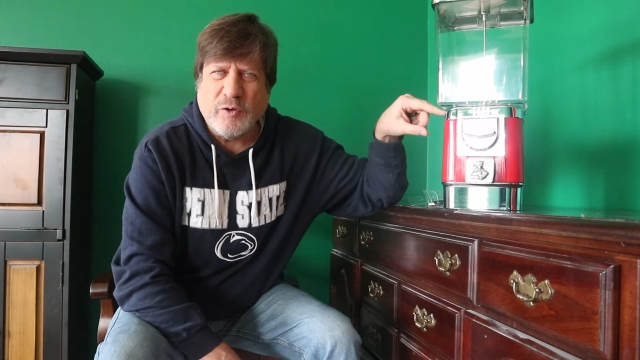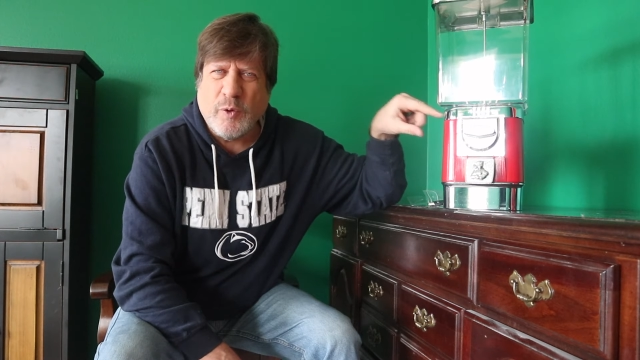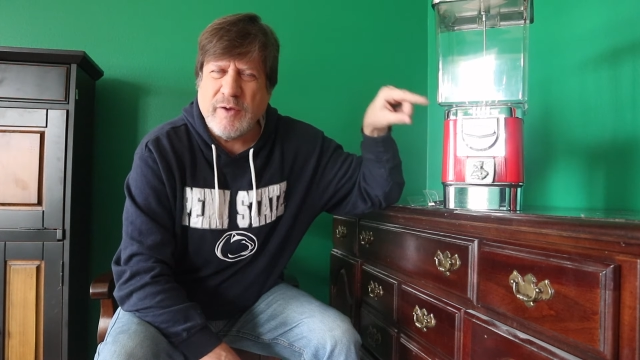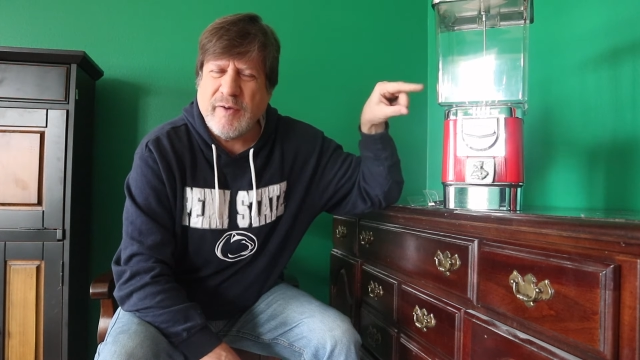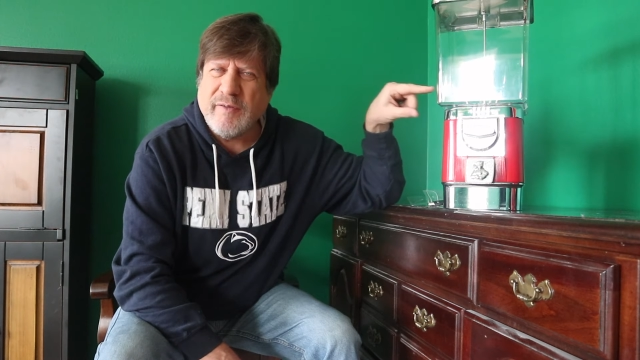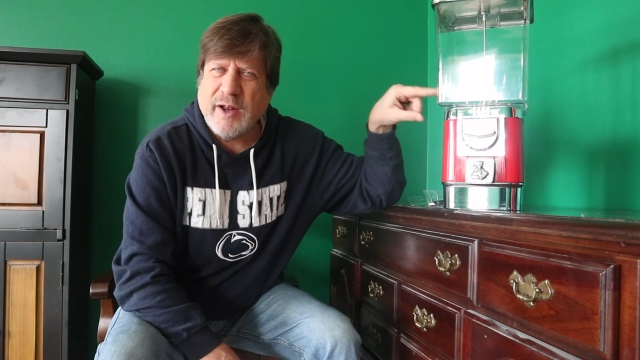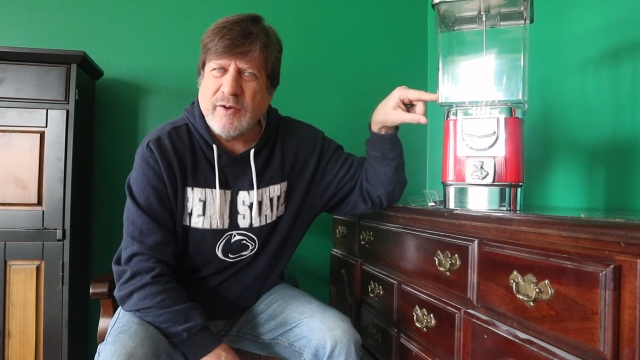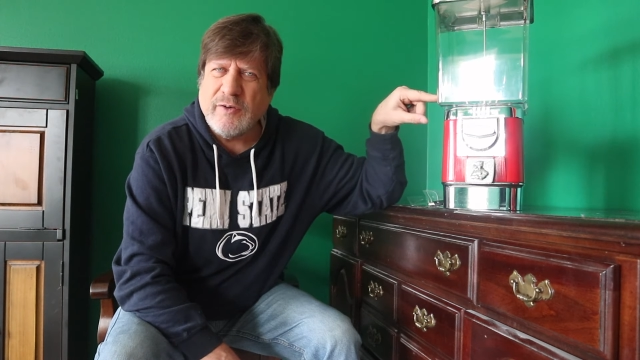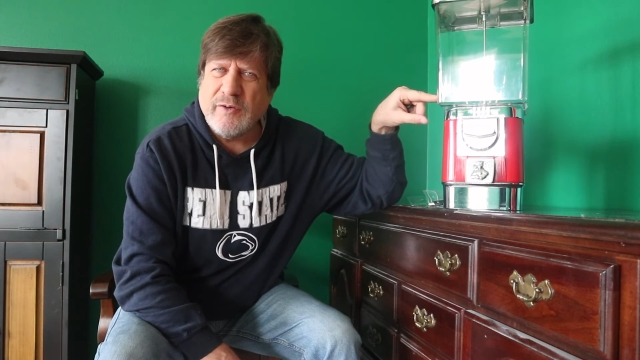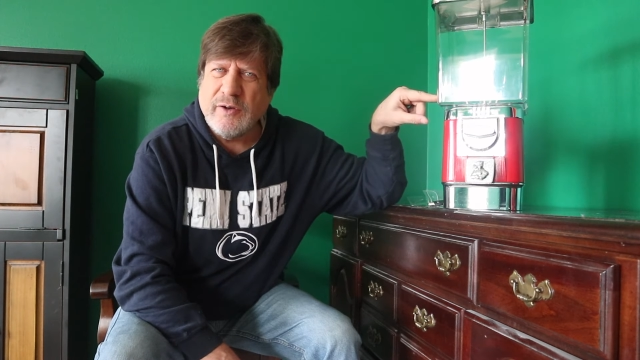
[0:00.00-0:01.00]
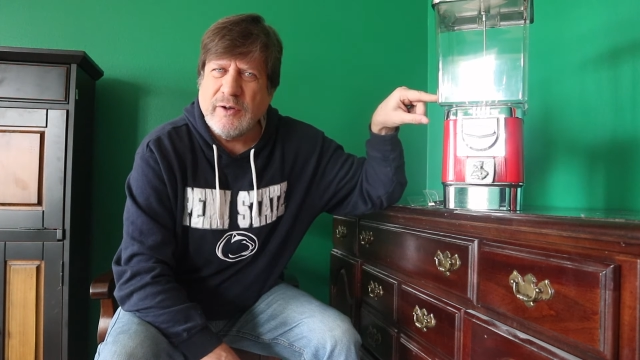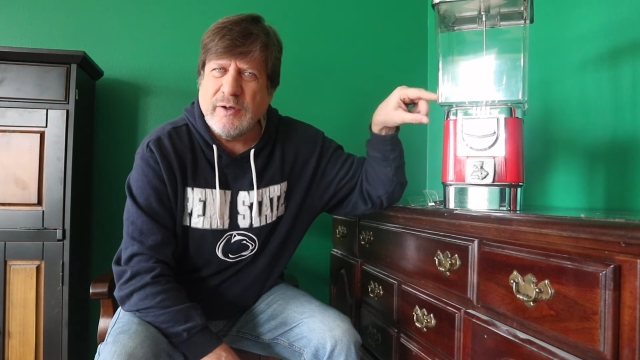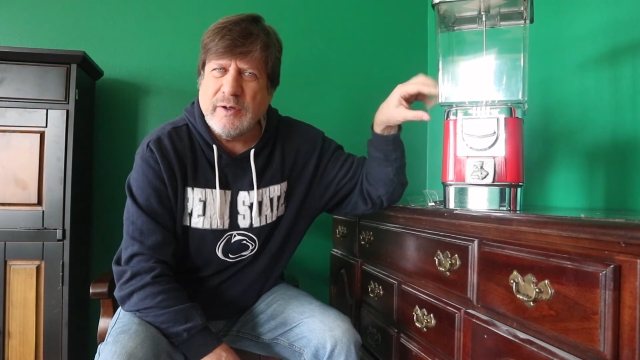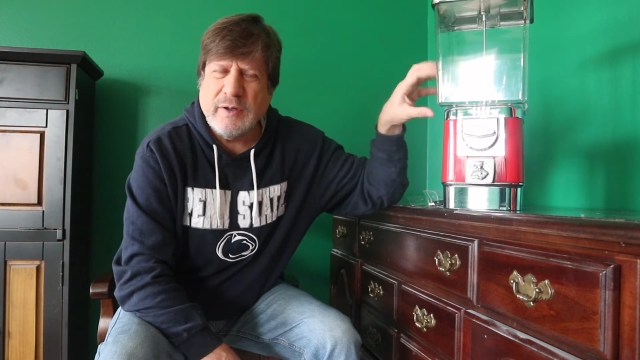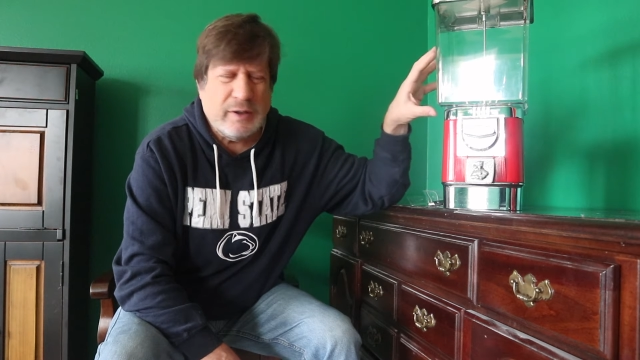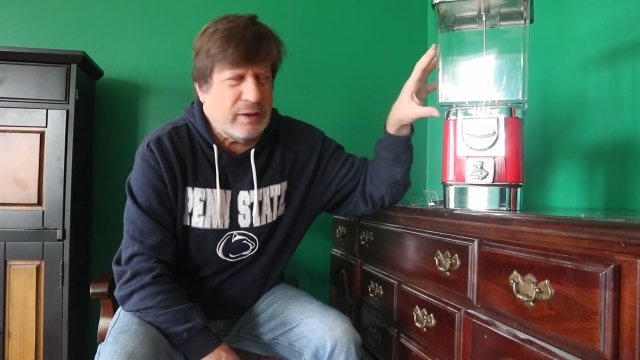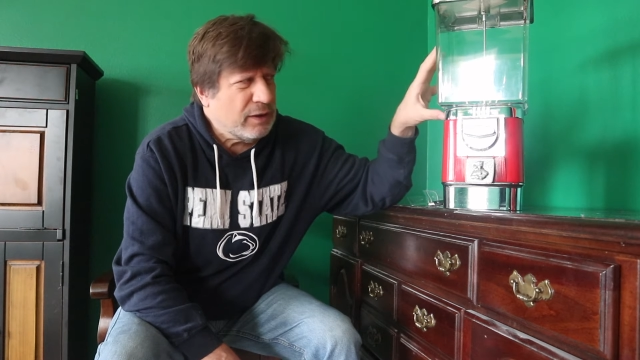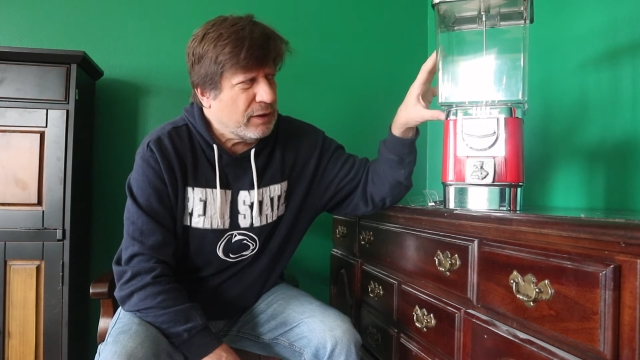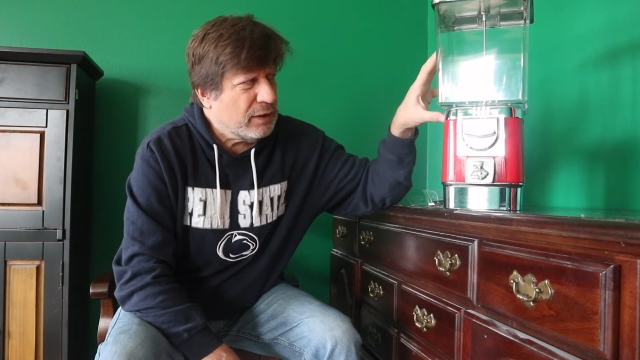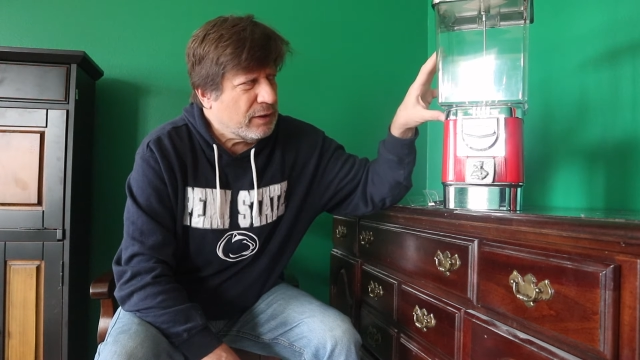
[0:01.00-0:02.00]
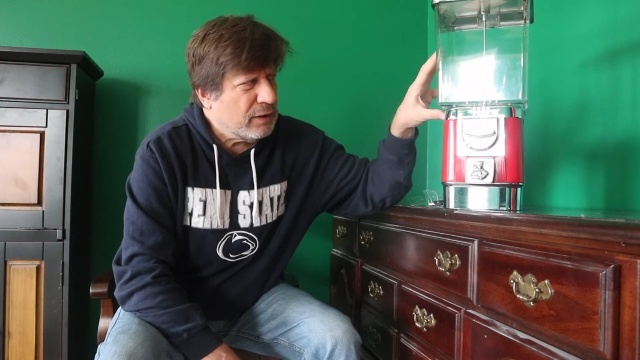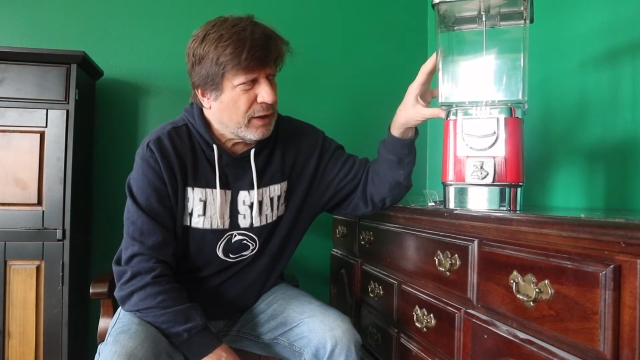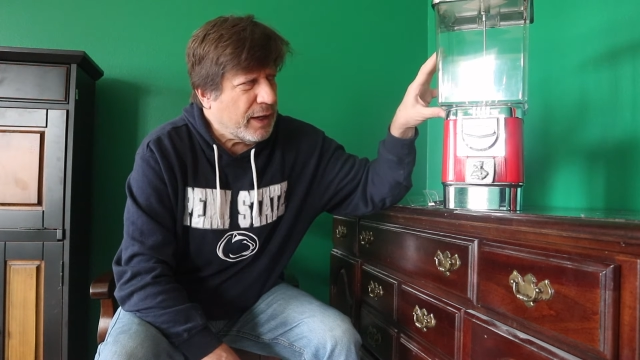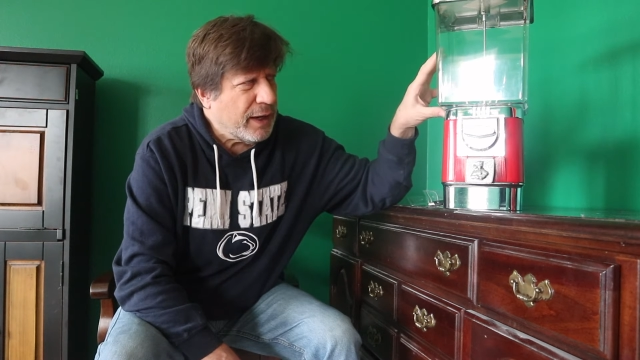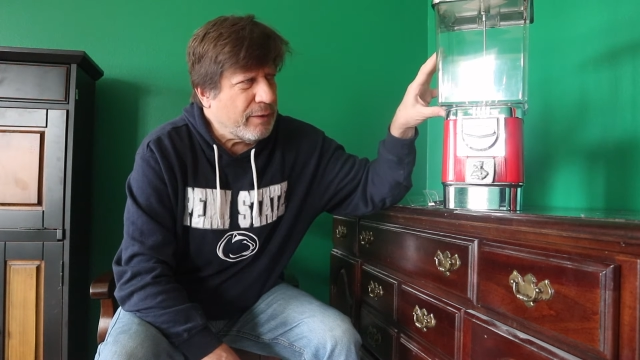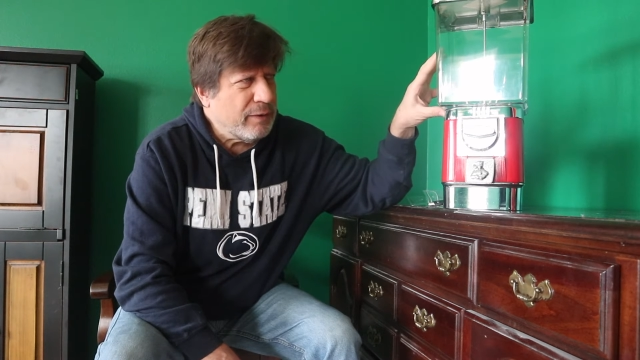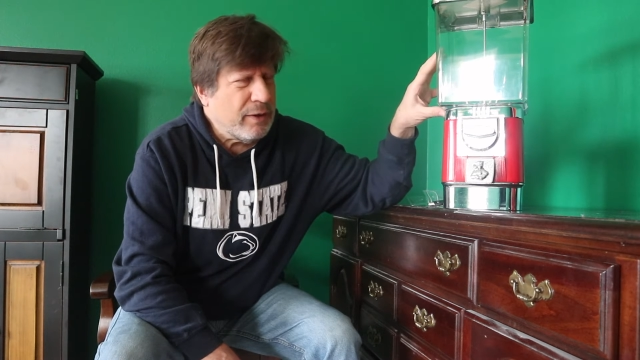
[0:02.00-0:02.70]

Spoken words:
$25. Okay?